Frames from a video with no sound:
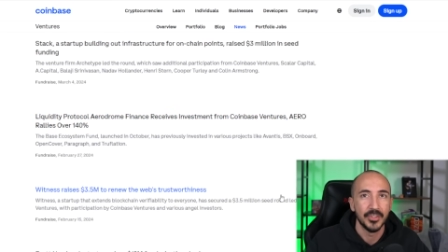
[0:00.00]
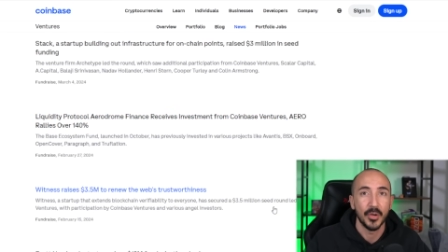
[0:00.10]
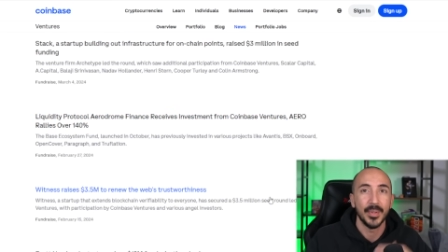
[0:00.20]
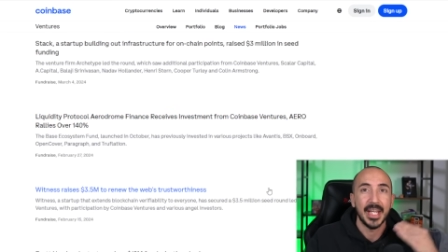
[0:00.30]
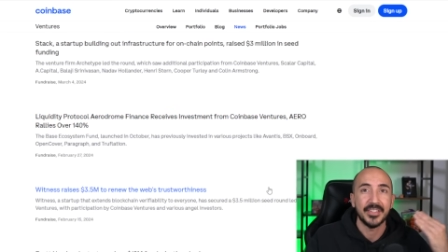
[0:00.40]
And
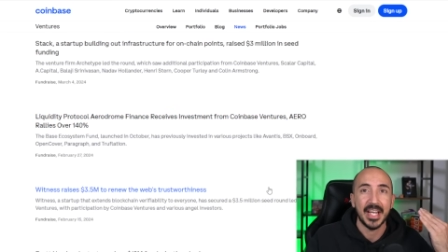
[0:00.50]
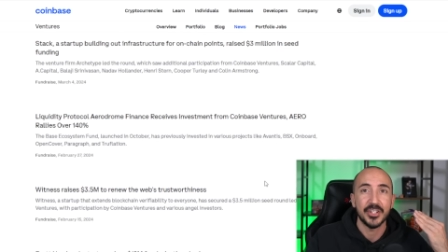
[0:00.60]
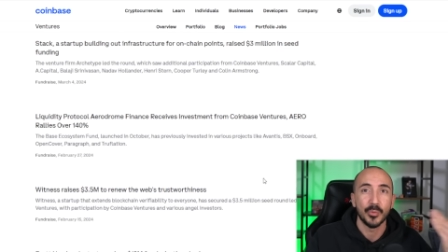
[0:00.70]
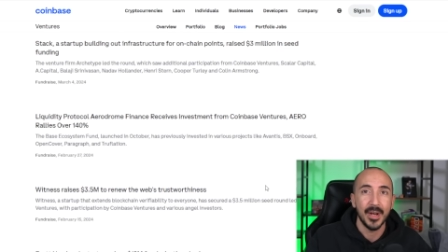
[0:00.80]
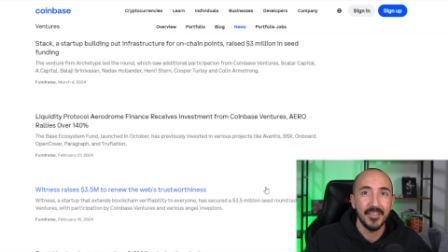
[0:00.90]
so when they say
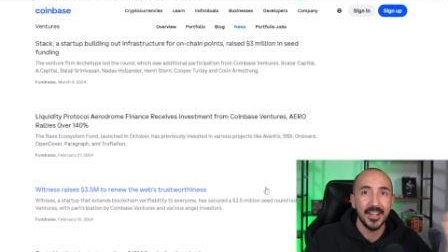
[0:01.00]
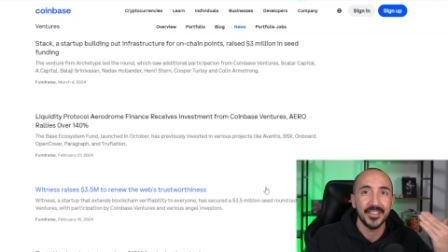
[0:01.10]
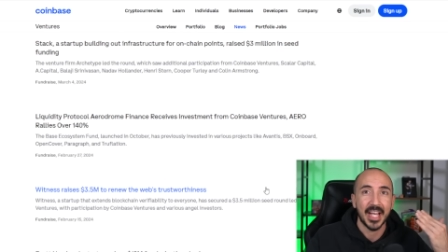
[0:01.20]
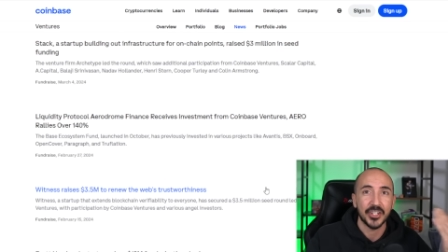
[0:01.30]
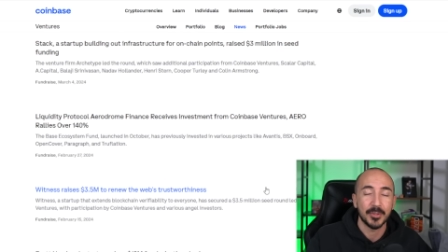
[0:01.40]

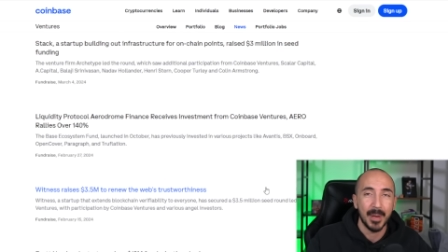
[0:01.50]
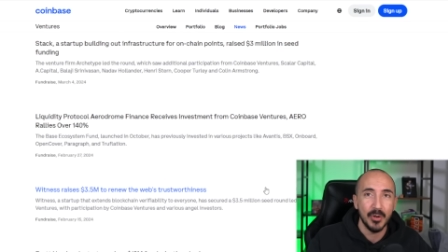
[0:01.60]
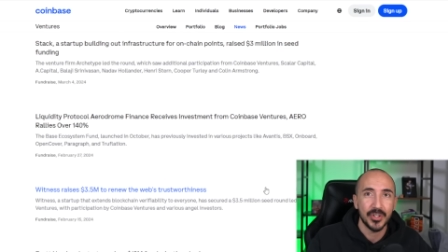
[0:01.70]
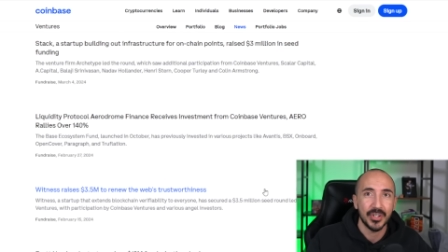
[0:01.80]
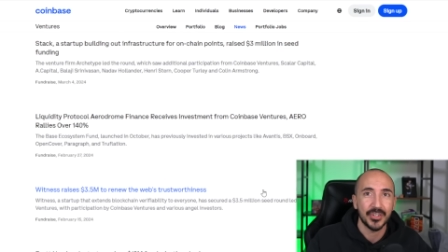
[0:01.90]
derivatives
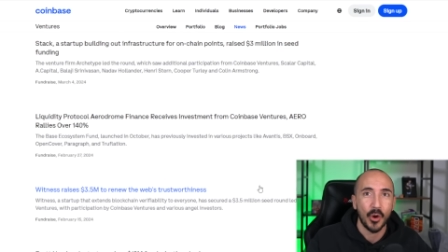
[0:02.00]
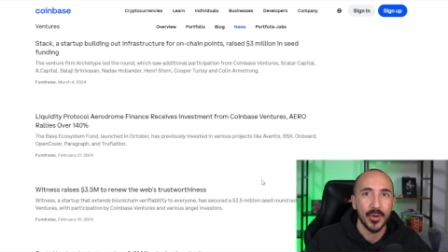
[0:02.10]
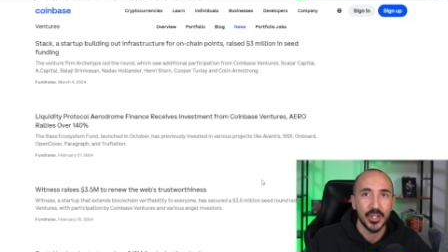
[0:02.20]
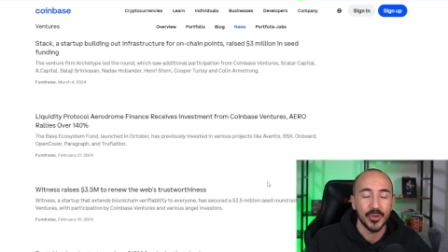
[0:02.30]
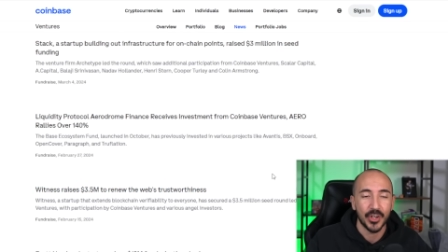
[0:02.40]
exposure is
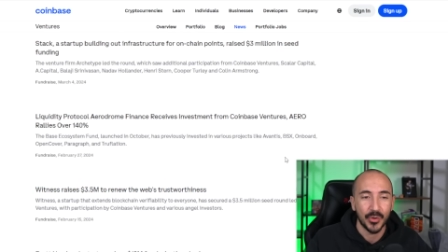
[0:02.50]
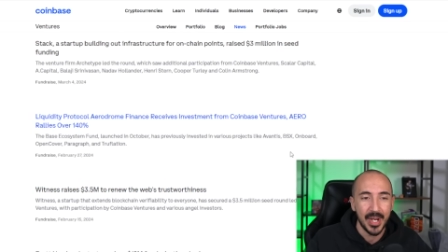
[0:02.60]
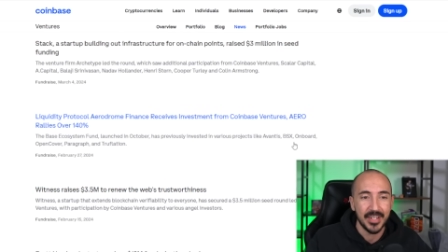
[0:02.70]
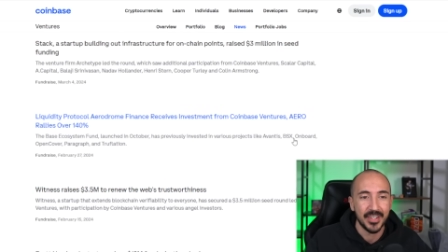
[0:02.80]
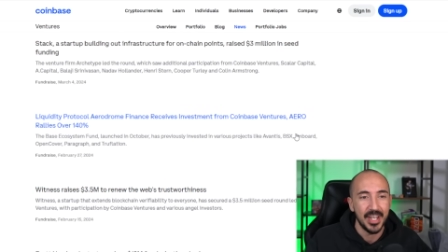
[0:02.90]
going to increase,